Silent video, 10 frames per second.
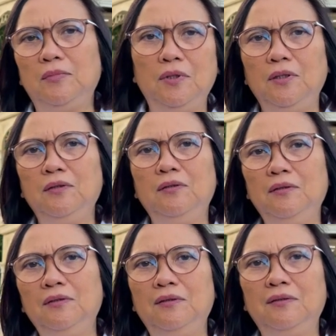
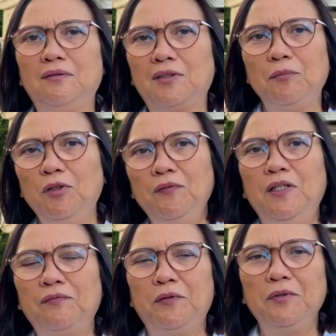you remove
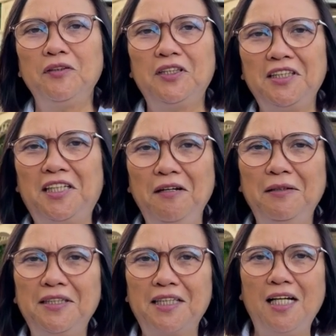that from your system
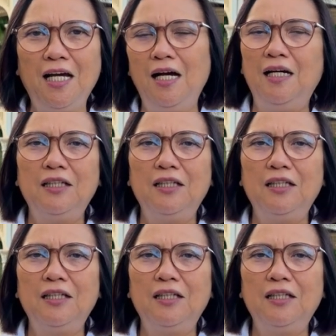and say,